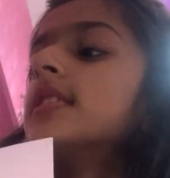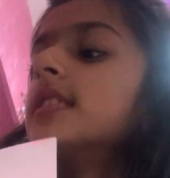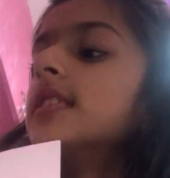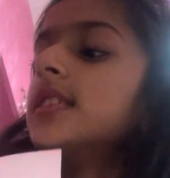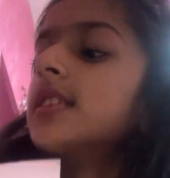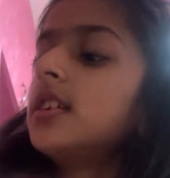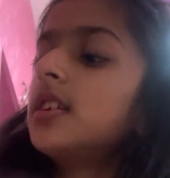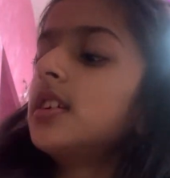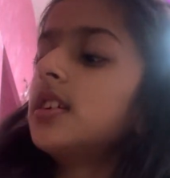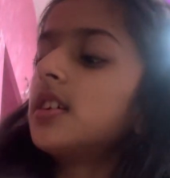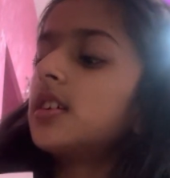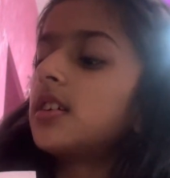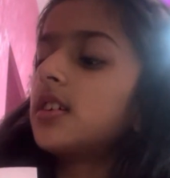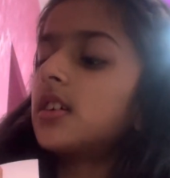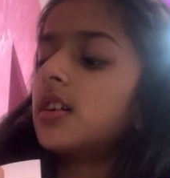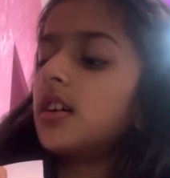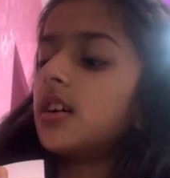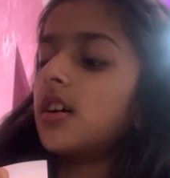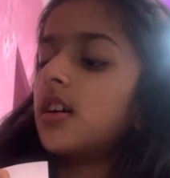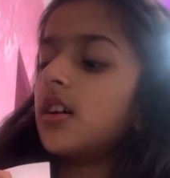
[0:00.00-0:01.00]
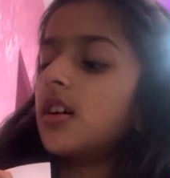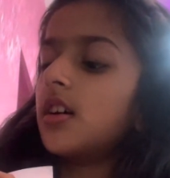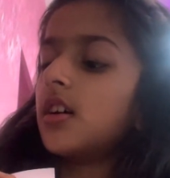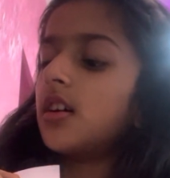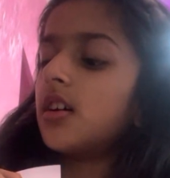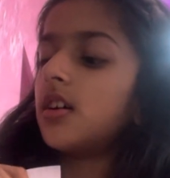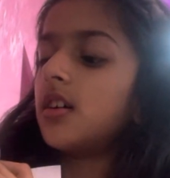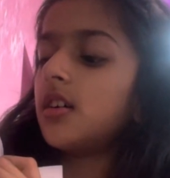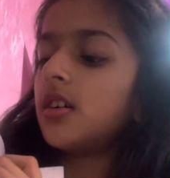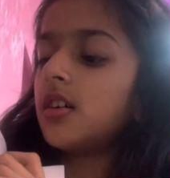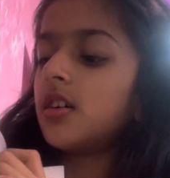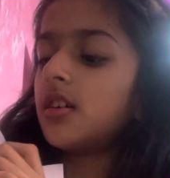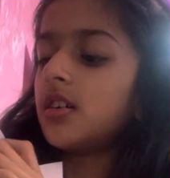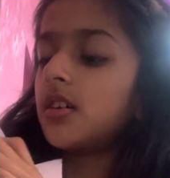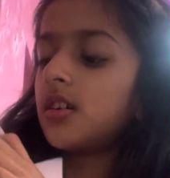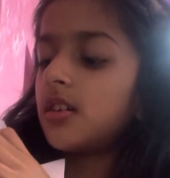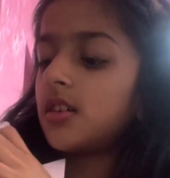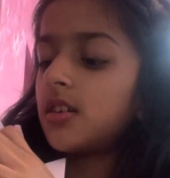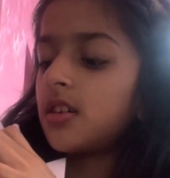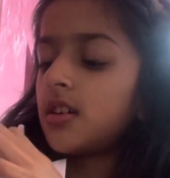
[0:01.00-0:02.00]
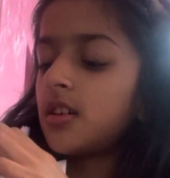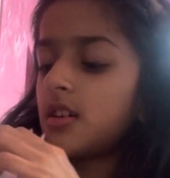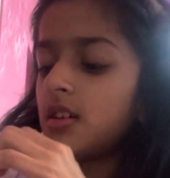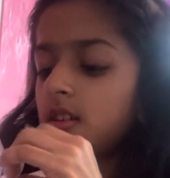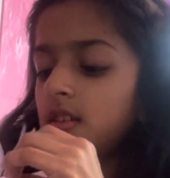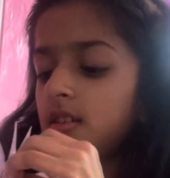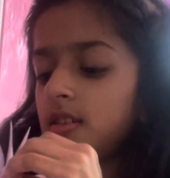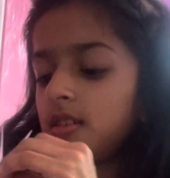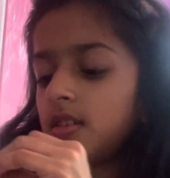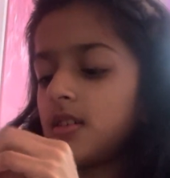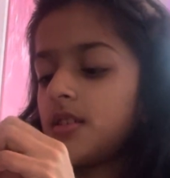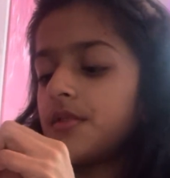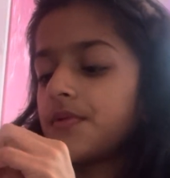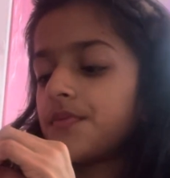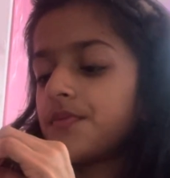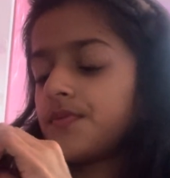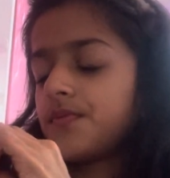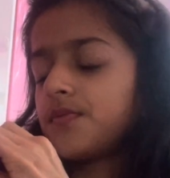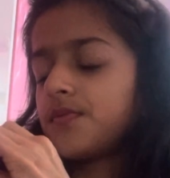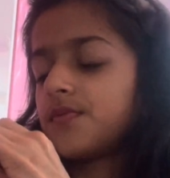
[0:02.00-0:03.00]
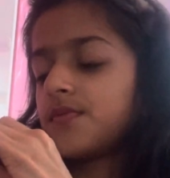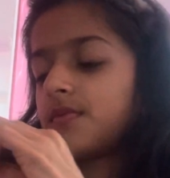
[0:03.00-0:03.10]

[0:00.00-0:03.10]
No one is speaking in this clip.